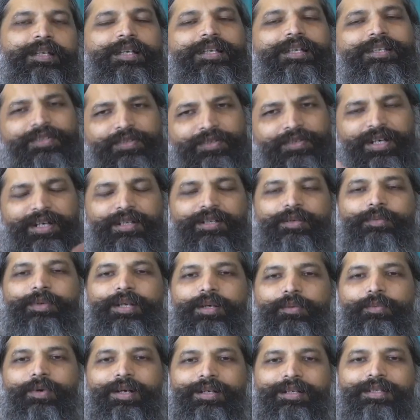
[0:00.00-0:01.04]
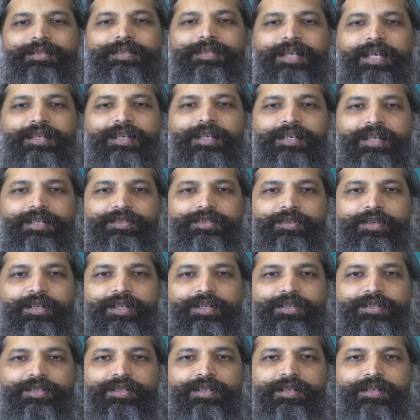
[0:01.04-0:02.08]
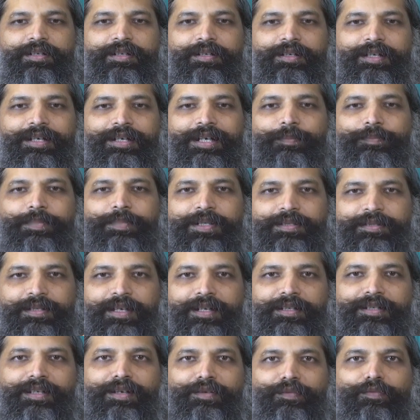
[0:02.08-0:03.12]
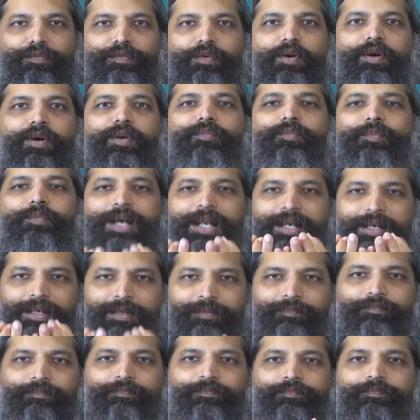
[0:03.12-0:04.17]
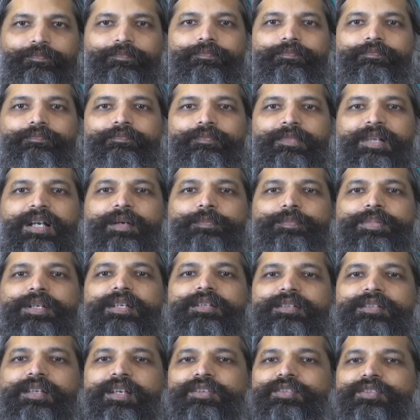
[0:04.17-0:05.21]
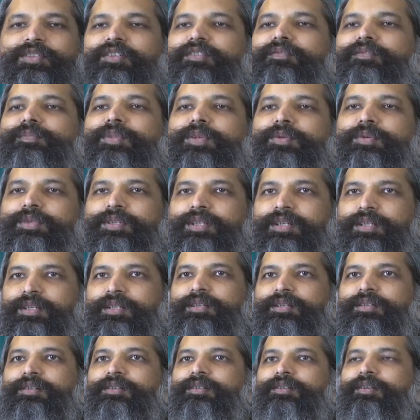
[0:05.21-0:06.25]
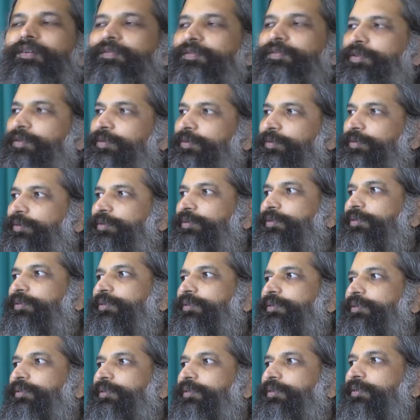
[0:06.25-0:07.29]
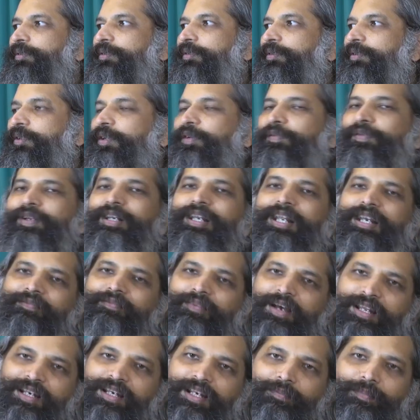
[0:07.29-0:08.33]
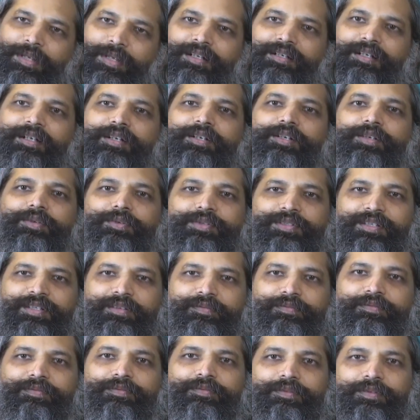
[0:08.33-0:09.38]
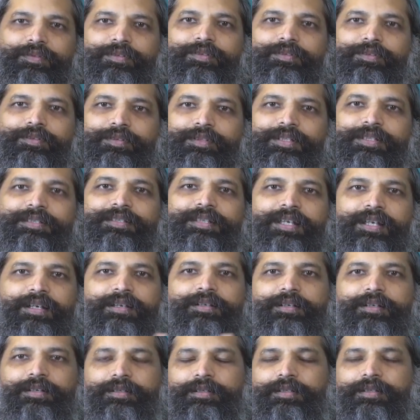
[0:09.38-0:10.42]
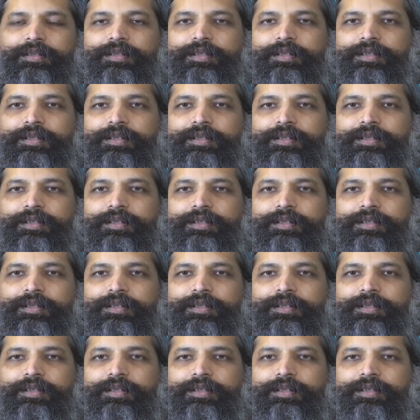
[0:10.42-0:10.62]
Straight away, what does psychic education represent in form? Well, appreciation of beauty, of truth, of an environment conducive to the sacred.